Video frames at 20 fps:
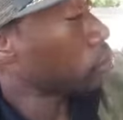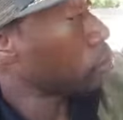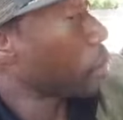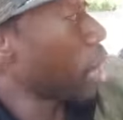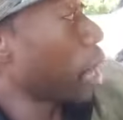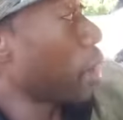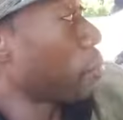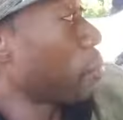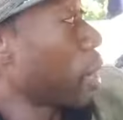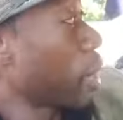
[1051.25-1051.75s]

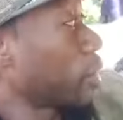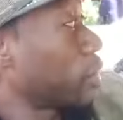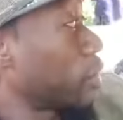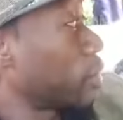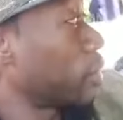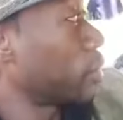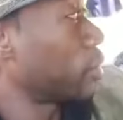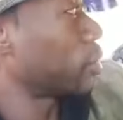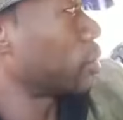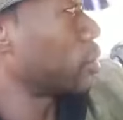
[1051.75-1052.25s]
man,
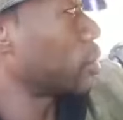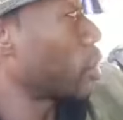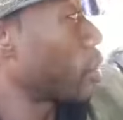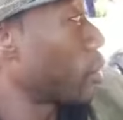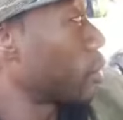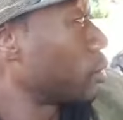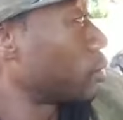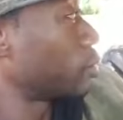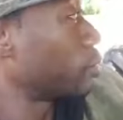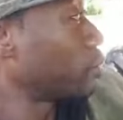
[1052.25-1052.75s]
positive. King
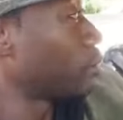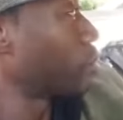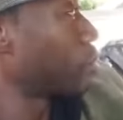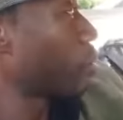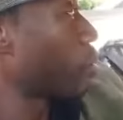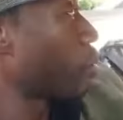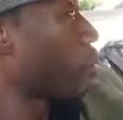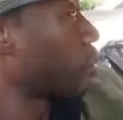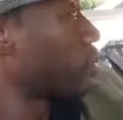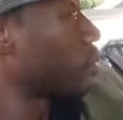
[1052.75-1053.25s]
Simon was
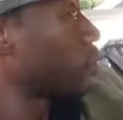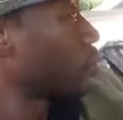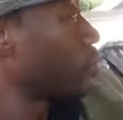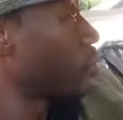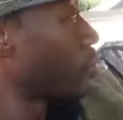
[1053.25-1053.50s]
over there.